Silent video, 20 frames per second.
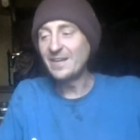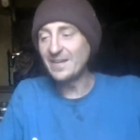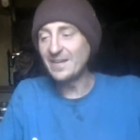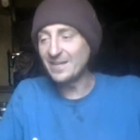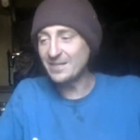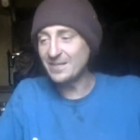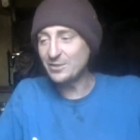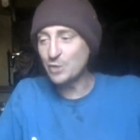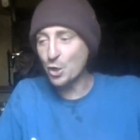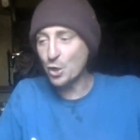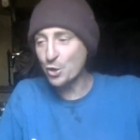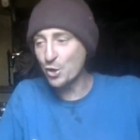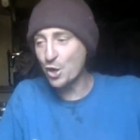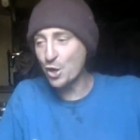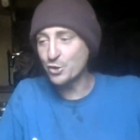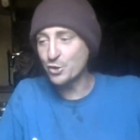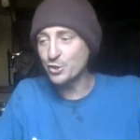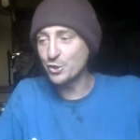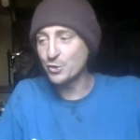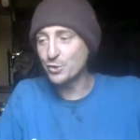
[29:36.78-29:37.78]
any dirt
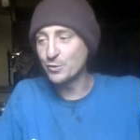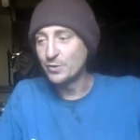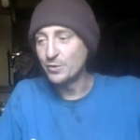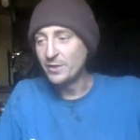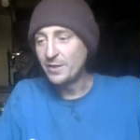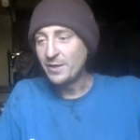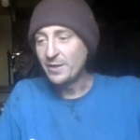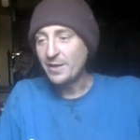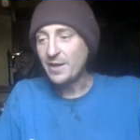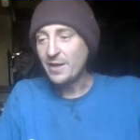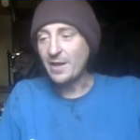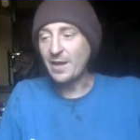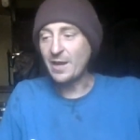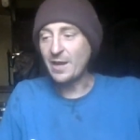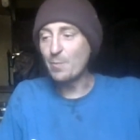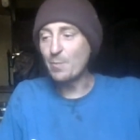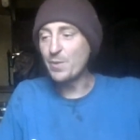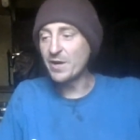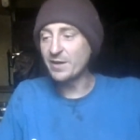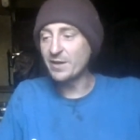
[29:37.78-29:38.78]
on you and,
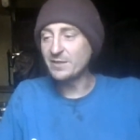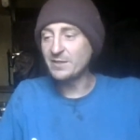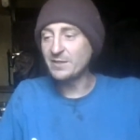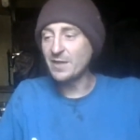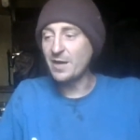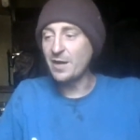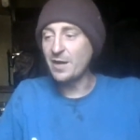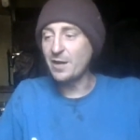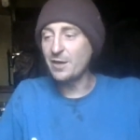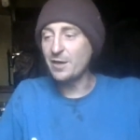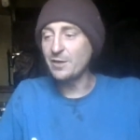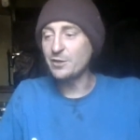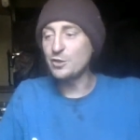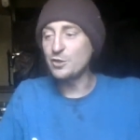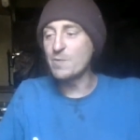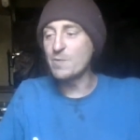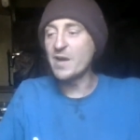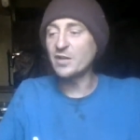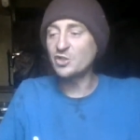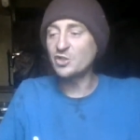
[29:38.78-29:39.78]
eh, but uh,
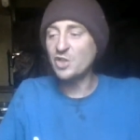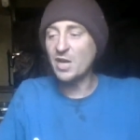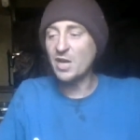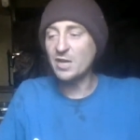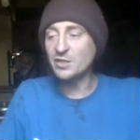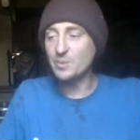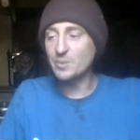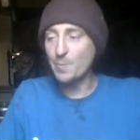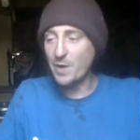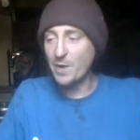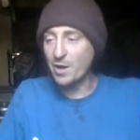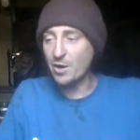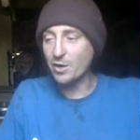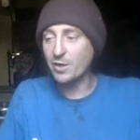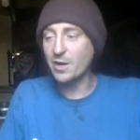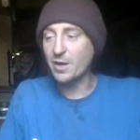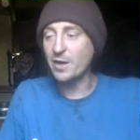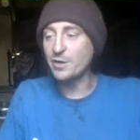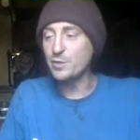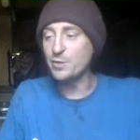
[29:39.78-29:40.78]
you might change
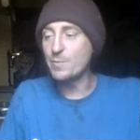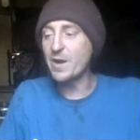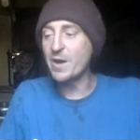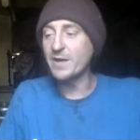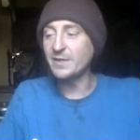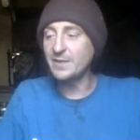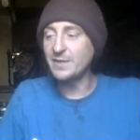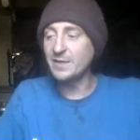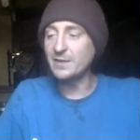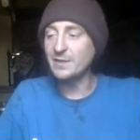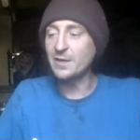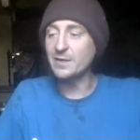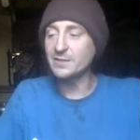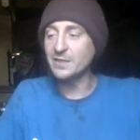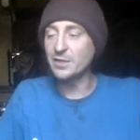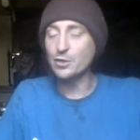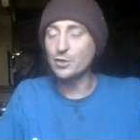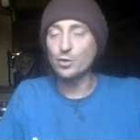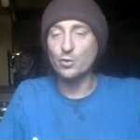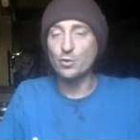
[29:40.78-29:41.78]
America and you might get us
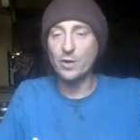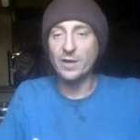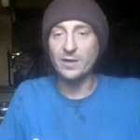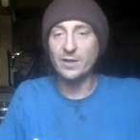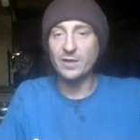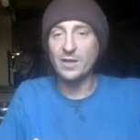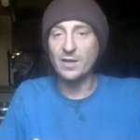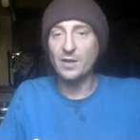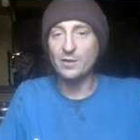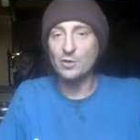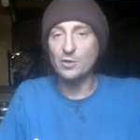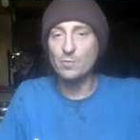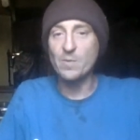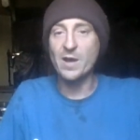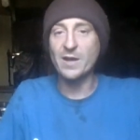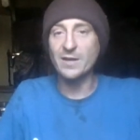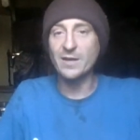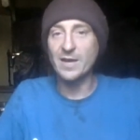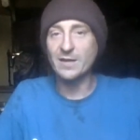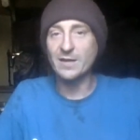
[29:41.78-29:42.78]
integrated and you
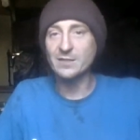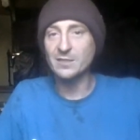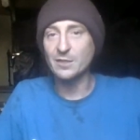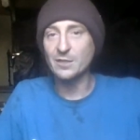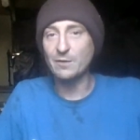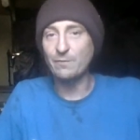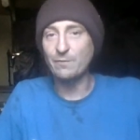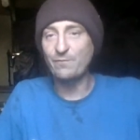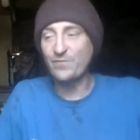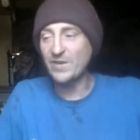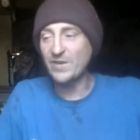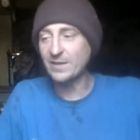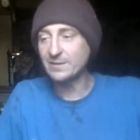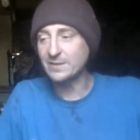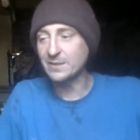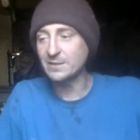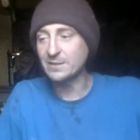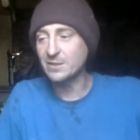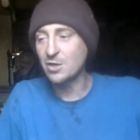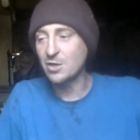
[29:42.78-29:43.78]
might actually fix
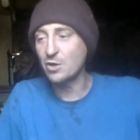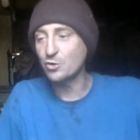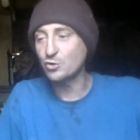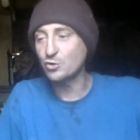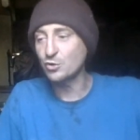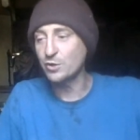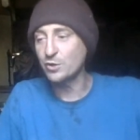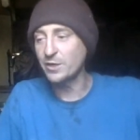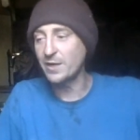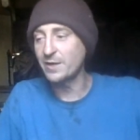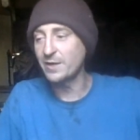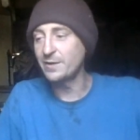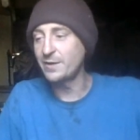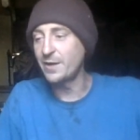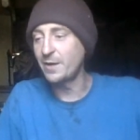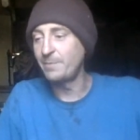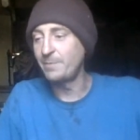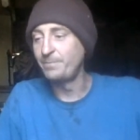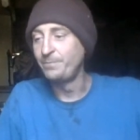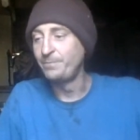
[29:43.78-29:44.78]
this country. And
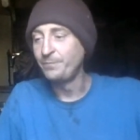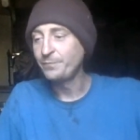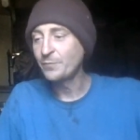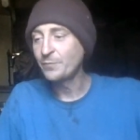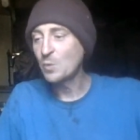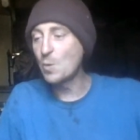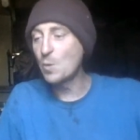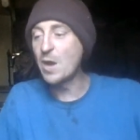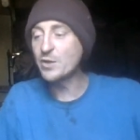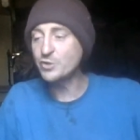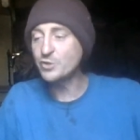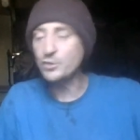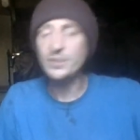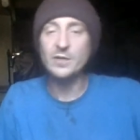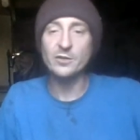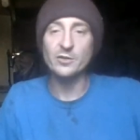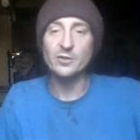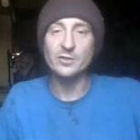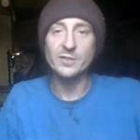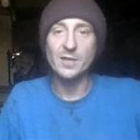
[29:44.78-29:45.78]
um, why don't you
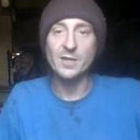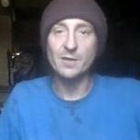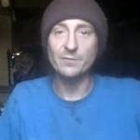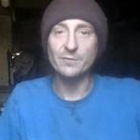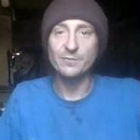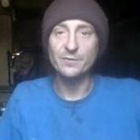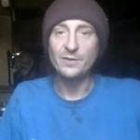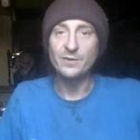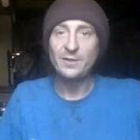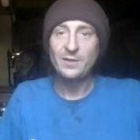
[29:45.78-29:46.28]
kill yourself?